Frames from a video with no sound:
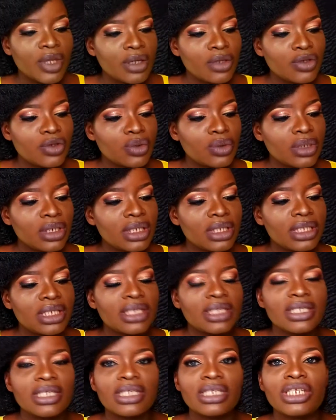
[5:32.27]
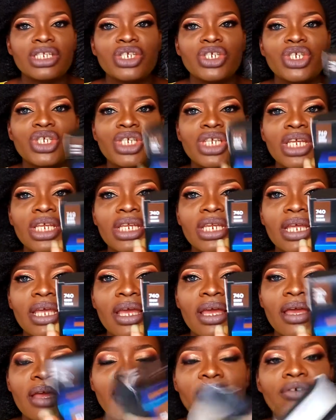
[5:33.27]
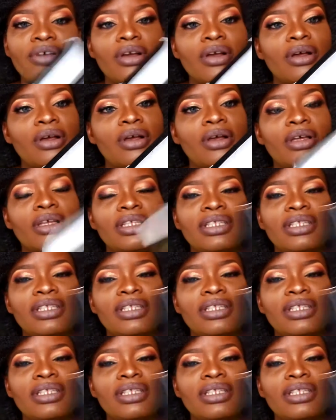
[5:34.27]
so this is in the shade a uh,